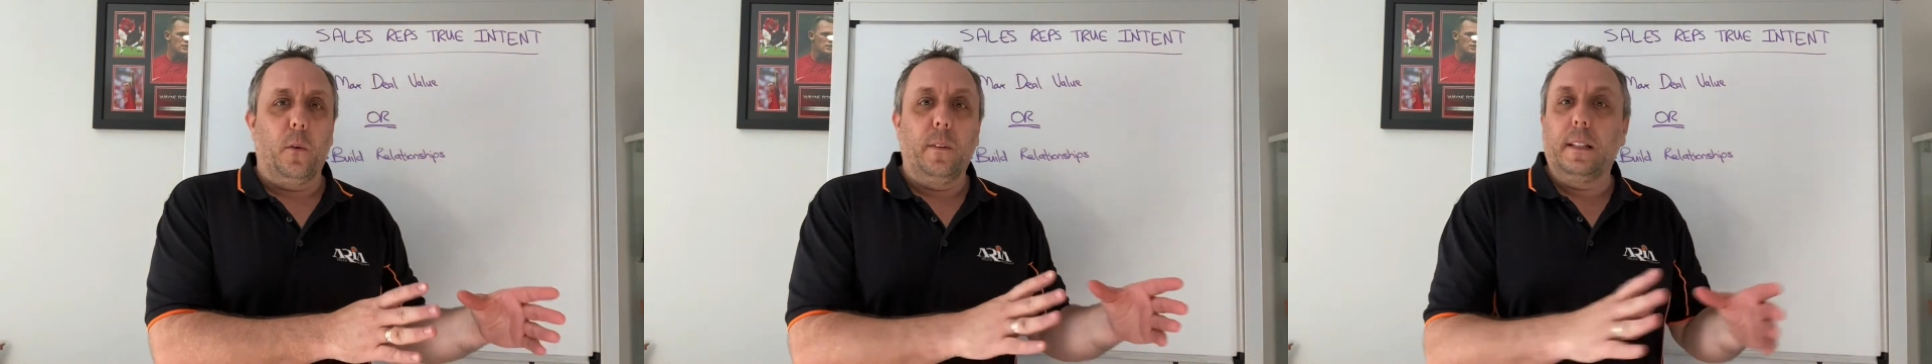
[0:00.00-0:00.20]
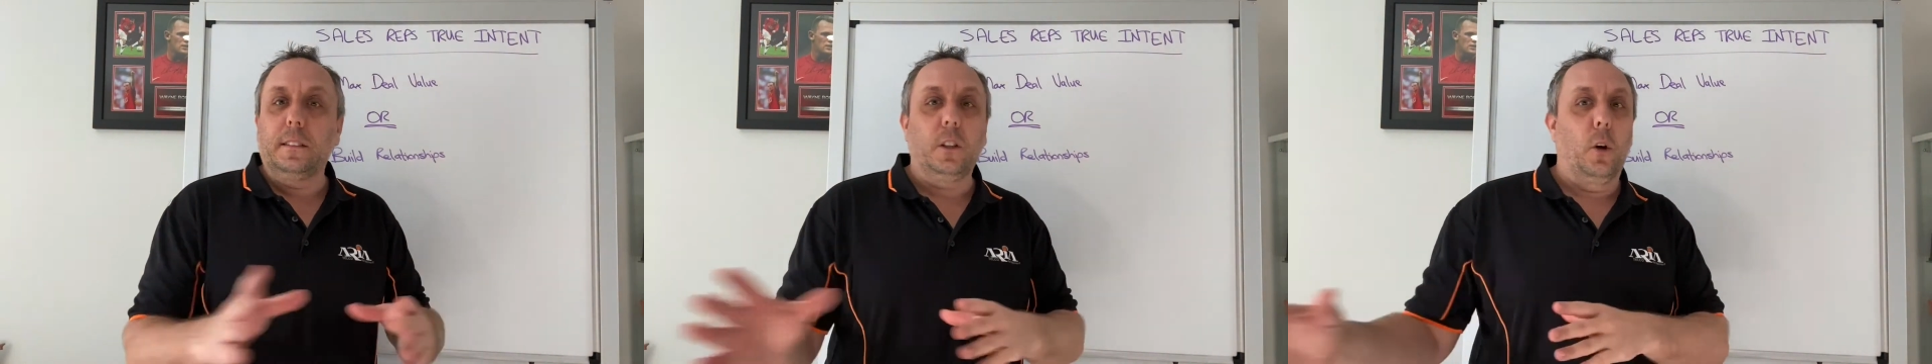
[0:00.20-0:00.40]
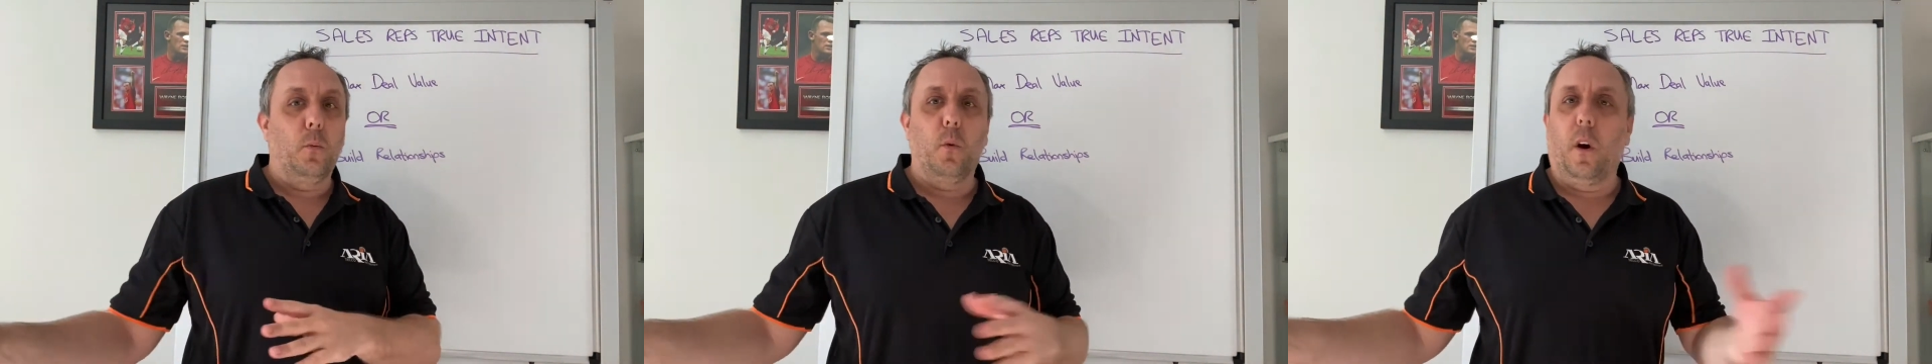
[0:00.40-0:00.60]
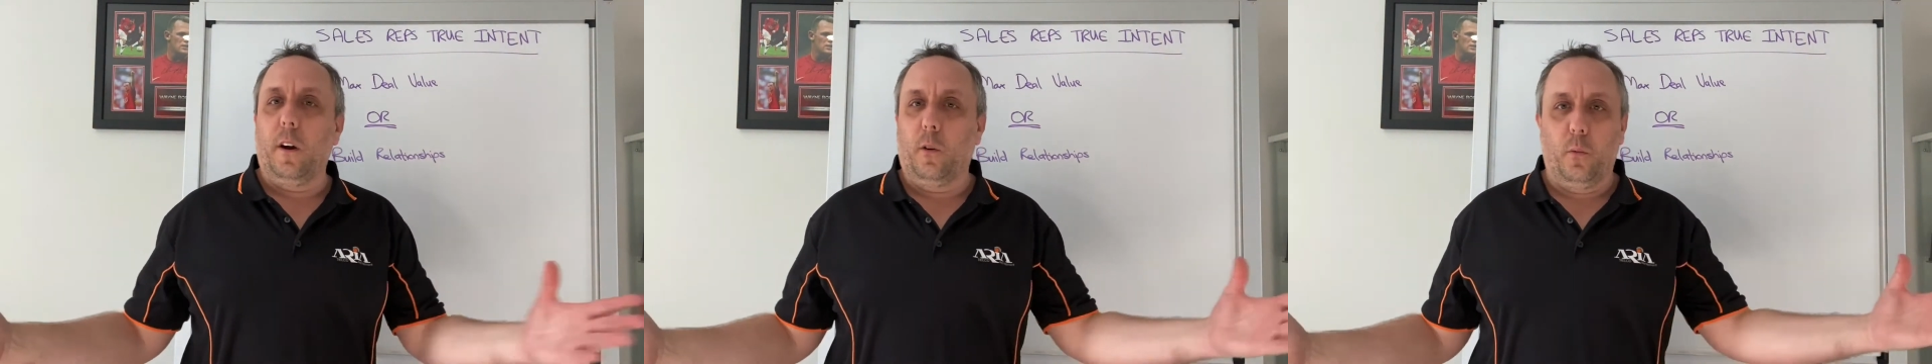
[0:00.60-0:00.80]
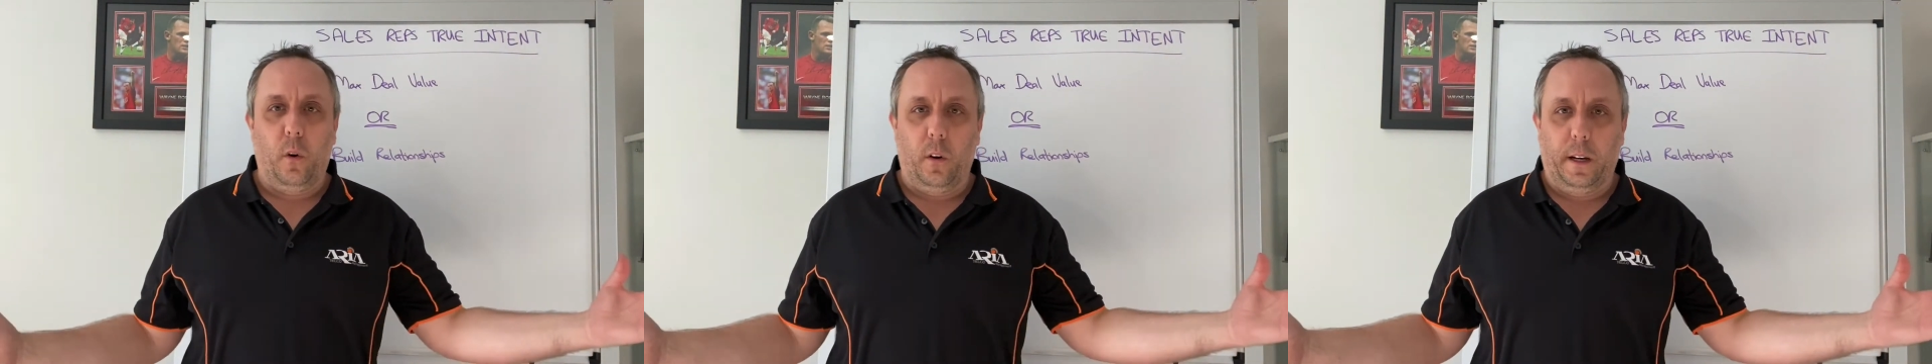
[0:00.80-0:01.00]
And there's no right
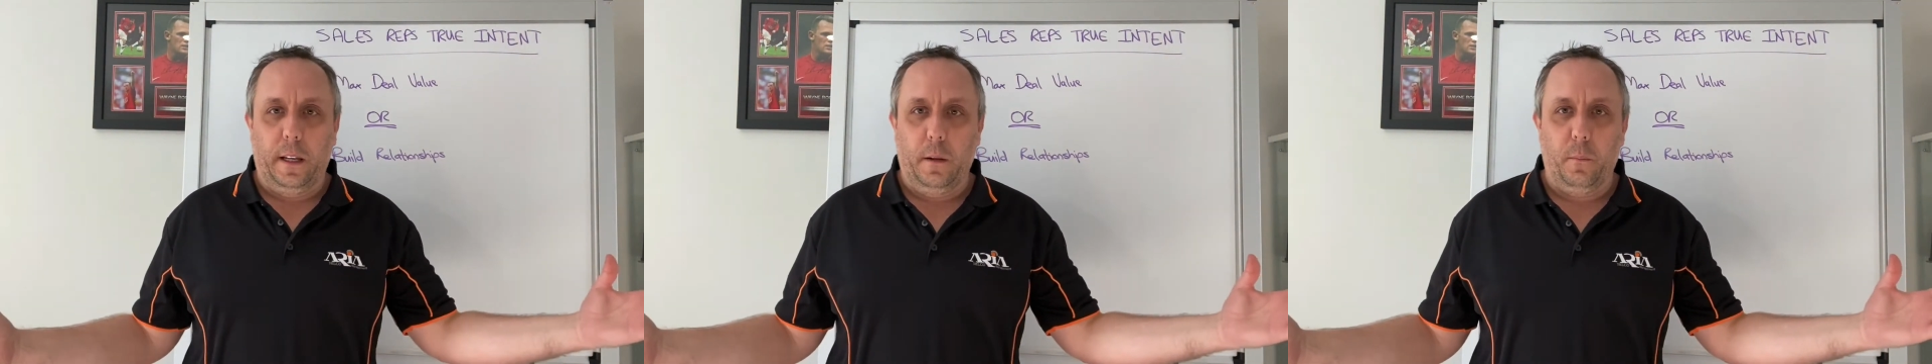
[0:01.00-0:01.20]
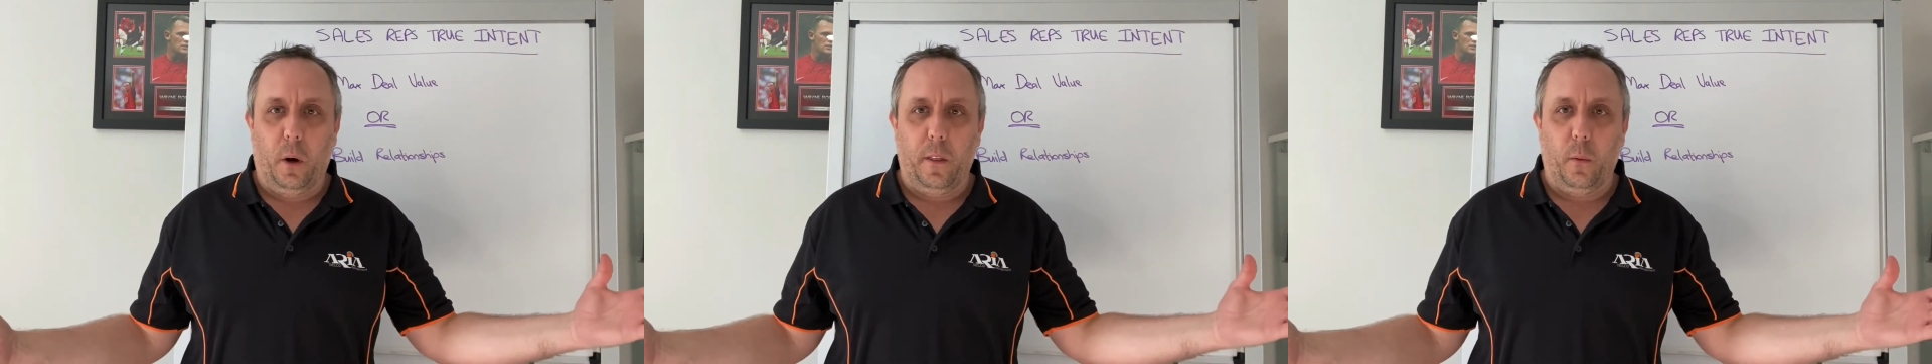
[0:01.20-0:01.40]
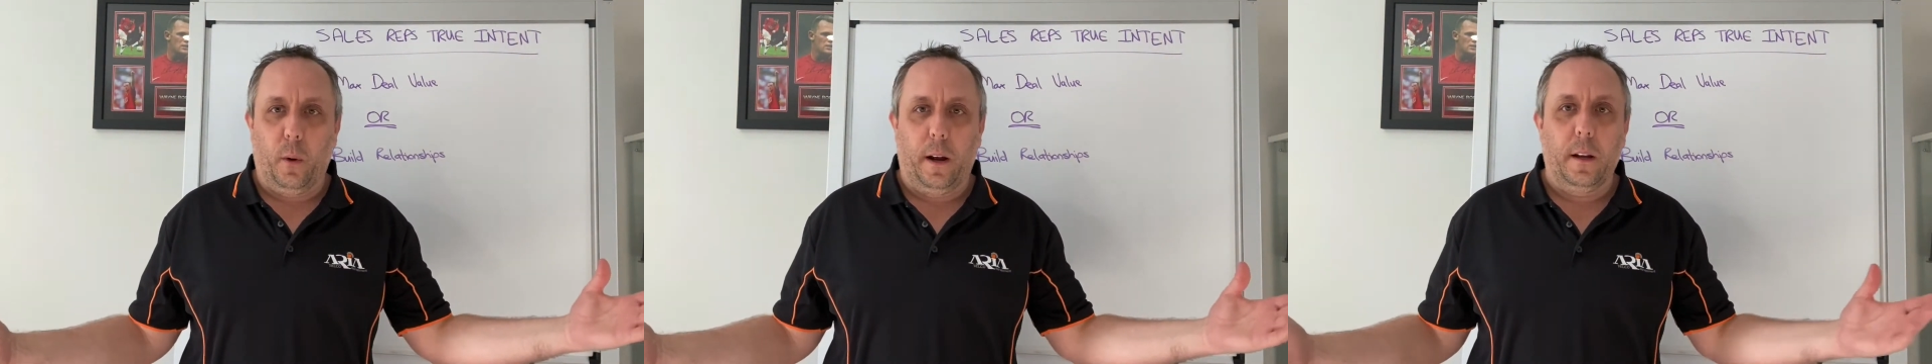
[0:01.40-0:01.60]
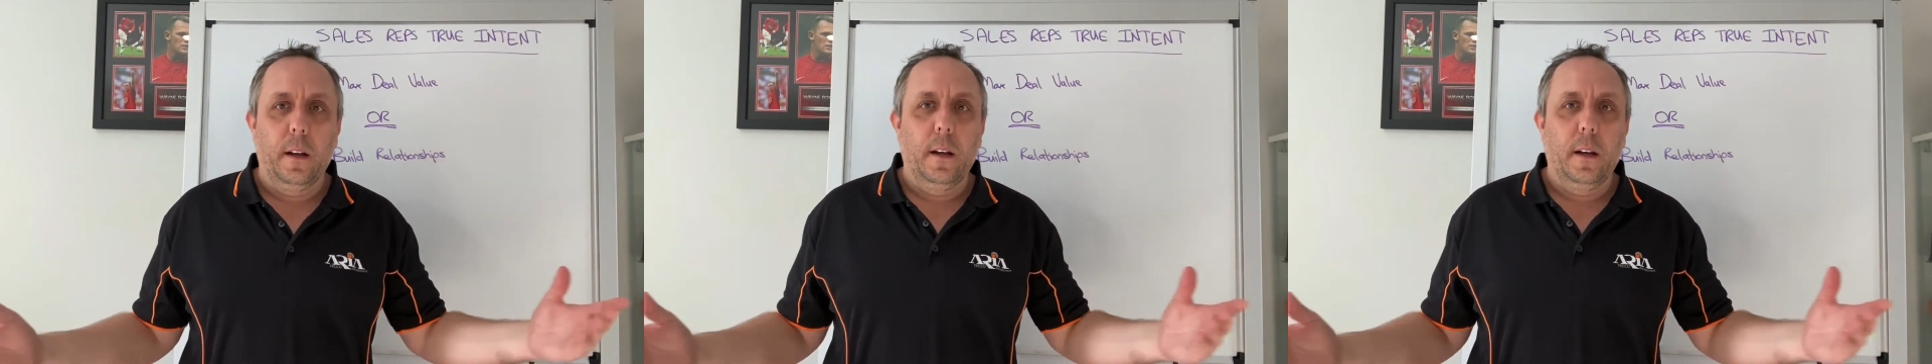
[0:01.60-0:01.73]
or wrong here, by the way.